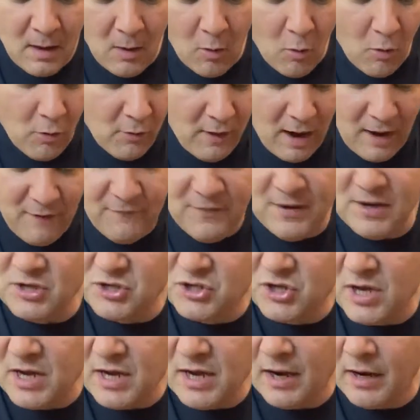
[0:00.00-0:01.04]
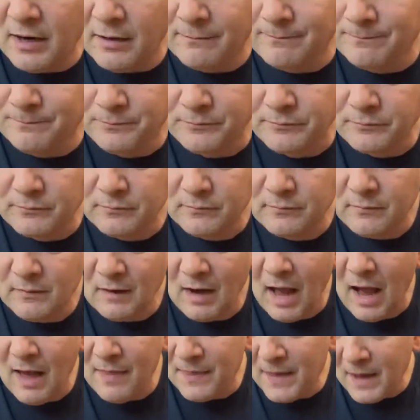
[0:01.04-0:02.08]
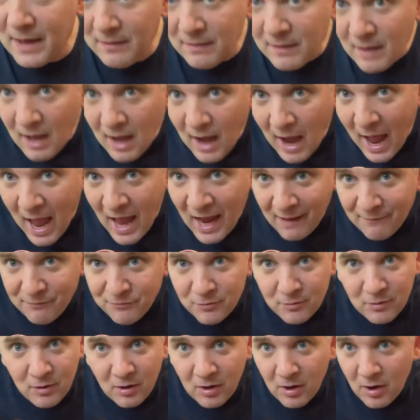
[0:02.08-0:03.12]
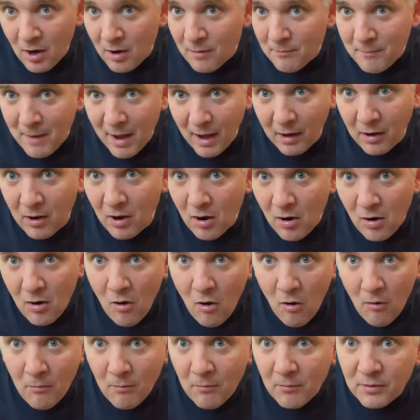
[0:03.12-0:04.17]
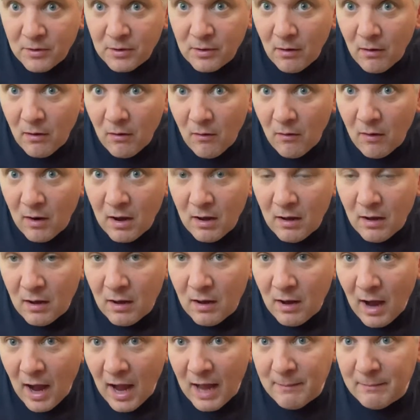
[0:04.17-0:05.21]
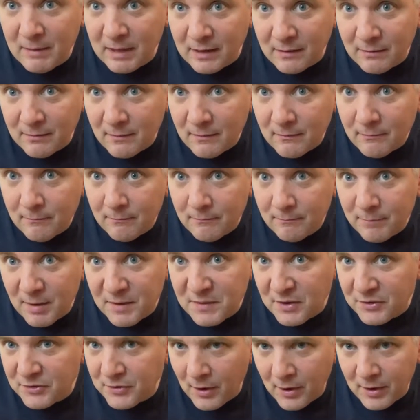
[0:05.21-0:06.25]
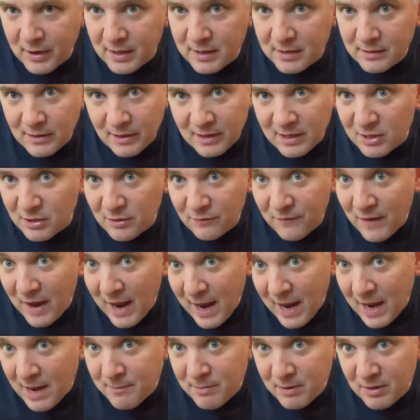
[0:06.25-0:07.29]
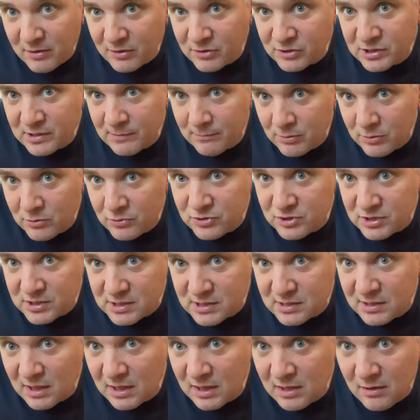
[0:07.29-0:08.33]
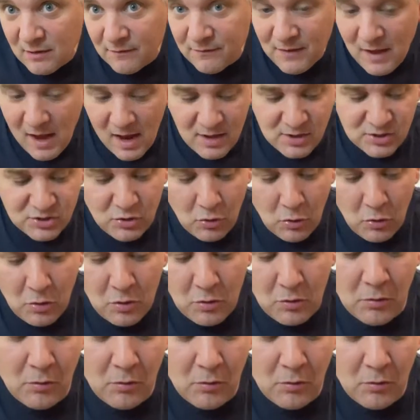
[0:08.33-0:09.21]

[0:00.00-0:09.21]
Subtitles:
or I finish here, and then I have to come back home, you know. I mean, pentatonic in the key of A because the blues is in the key of A. So